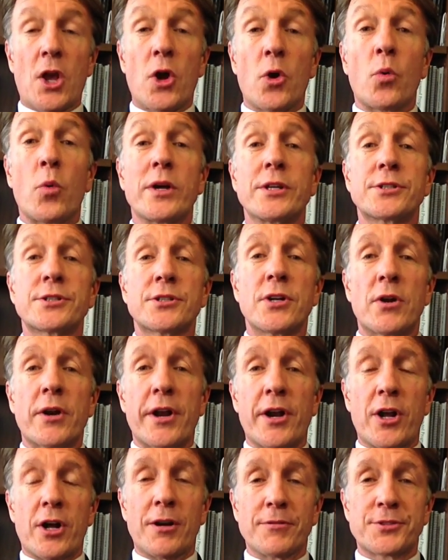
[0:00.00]
We
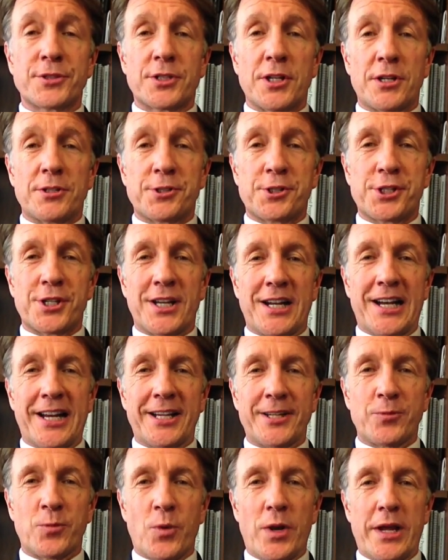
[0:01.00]
started off
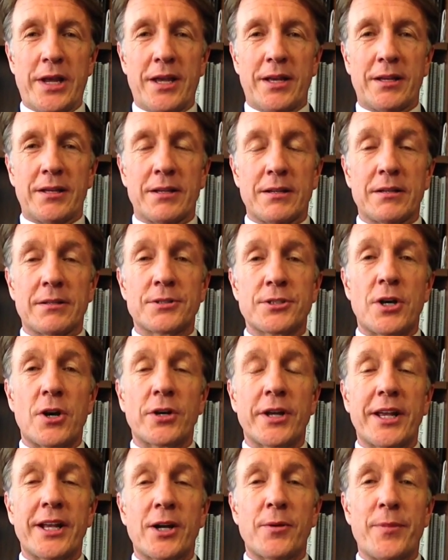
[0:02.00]
Sunshine Week
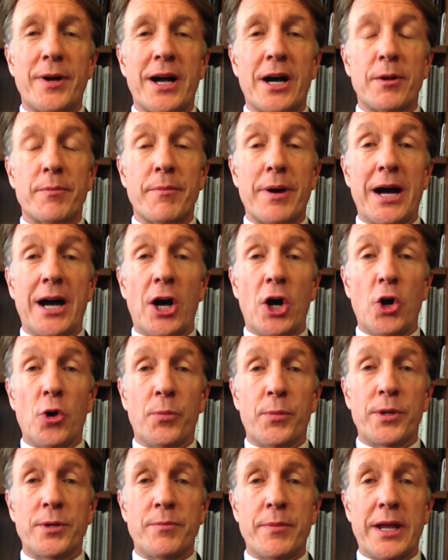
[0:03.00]
talking about my
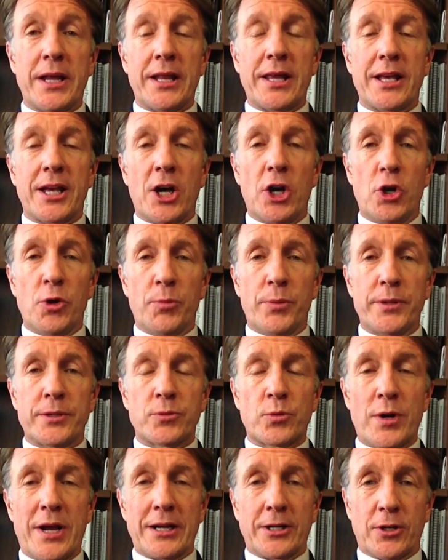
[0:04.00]
open meeting, open
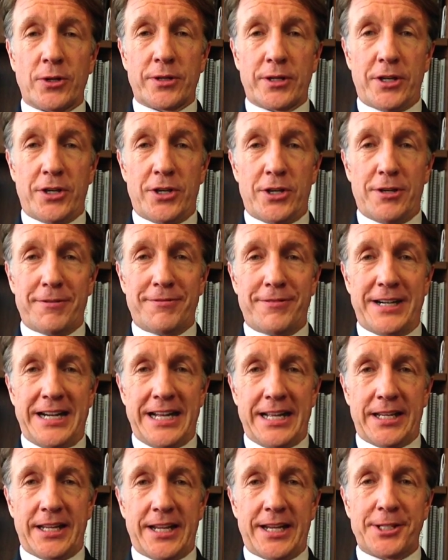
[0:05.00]
record law
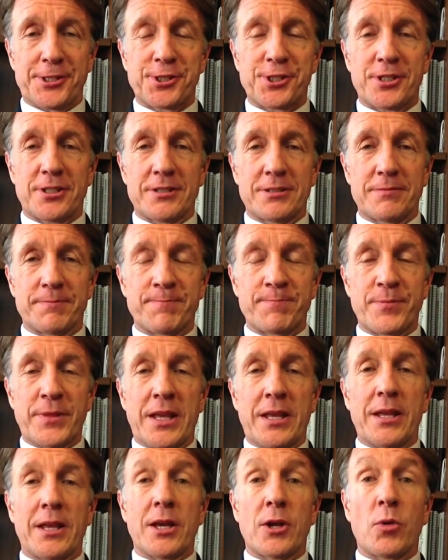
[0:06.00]
violation,
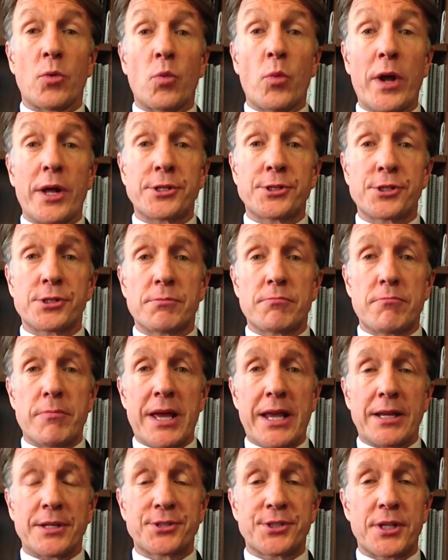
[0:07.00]
which
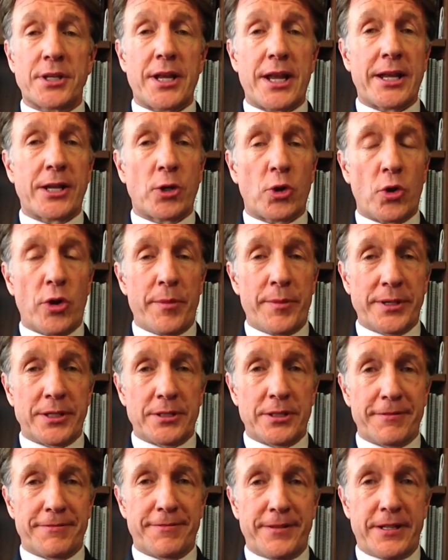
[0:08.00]
makes it a
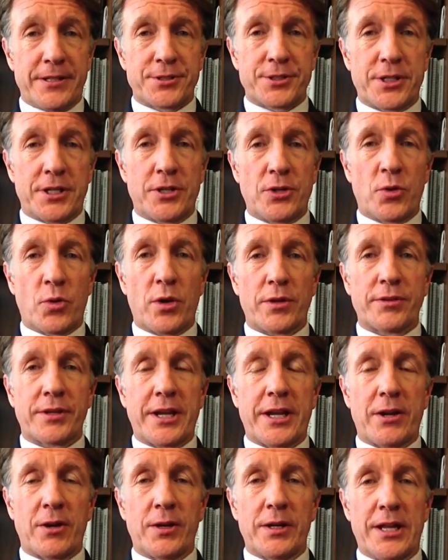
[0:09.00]
criminal offense in North
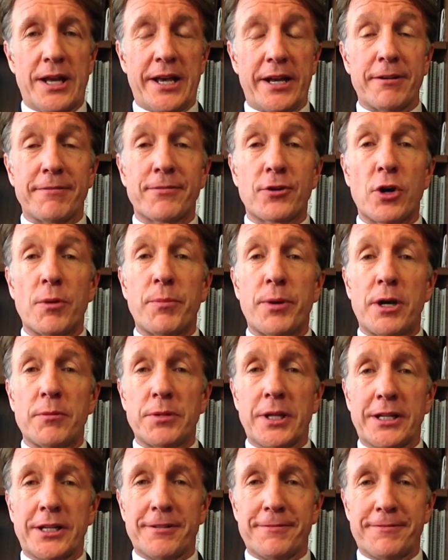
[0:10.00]
Carolina for a
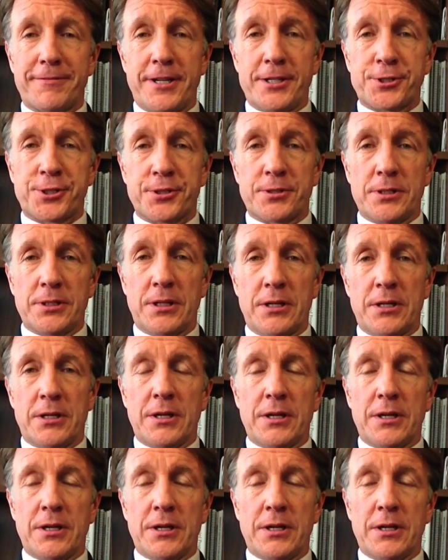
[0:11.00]
public official